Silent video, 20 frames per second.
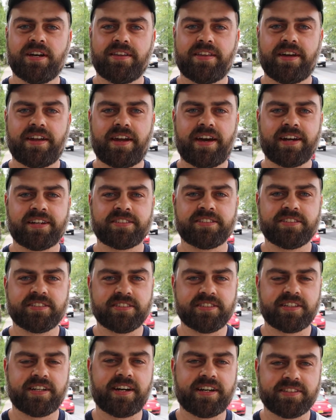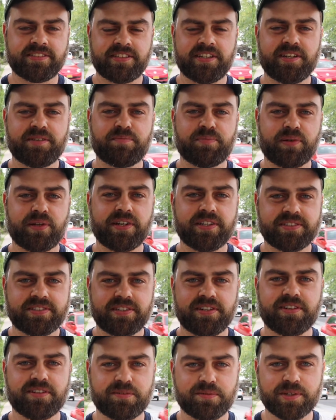That actually did not take place
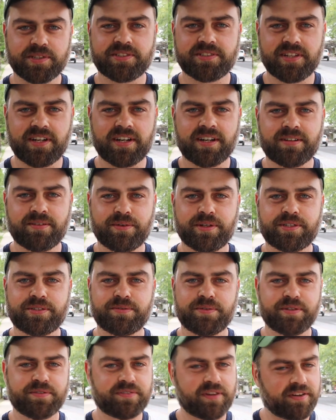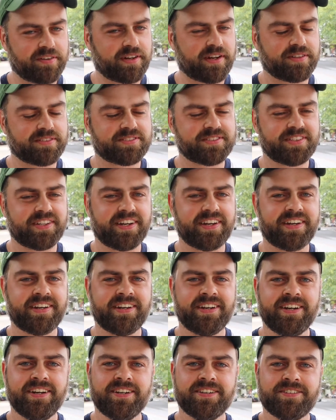here in Woodstock, which we found out today.
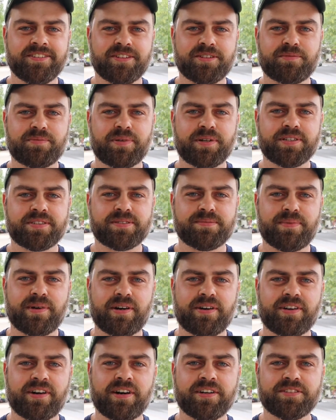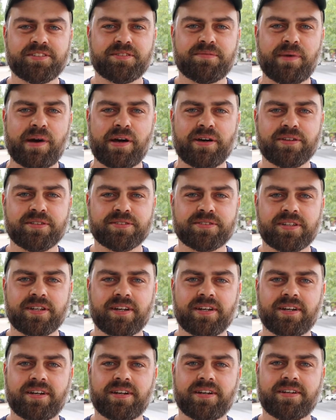It took place about 100 miles
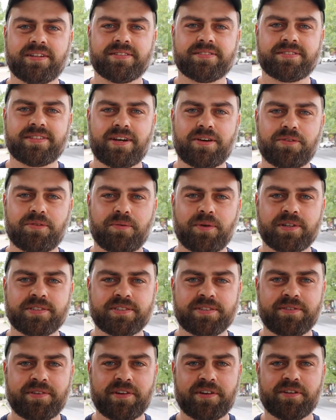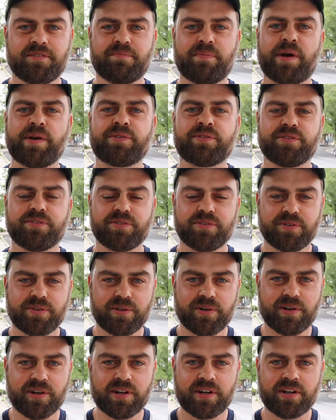southwest of here in Bethel, New
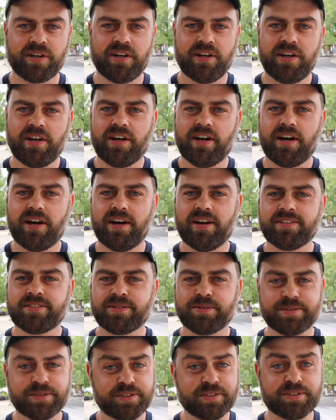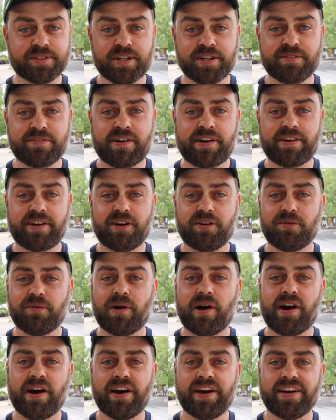York. So we're still trying to find out
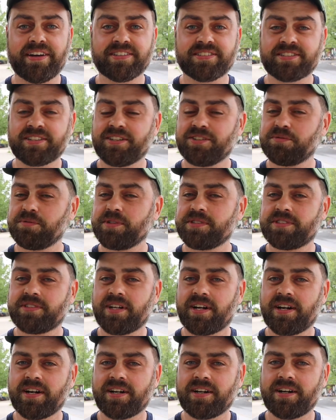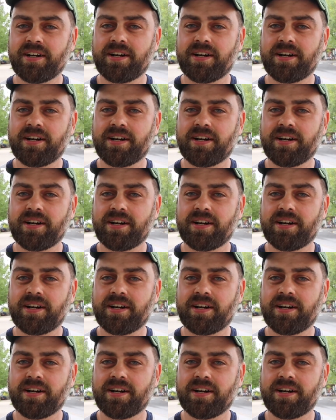why it's called Woodstock.